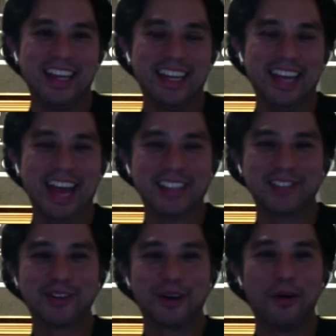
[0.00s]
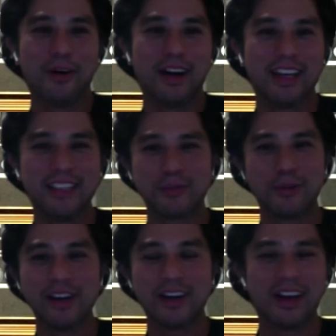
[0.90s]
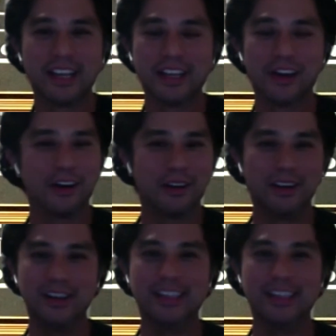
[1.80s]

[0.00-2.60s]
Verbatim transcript: yeah, so uh, it's weird, uh, you know,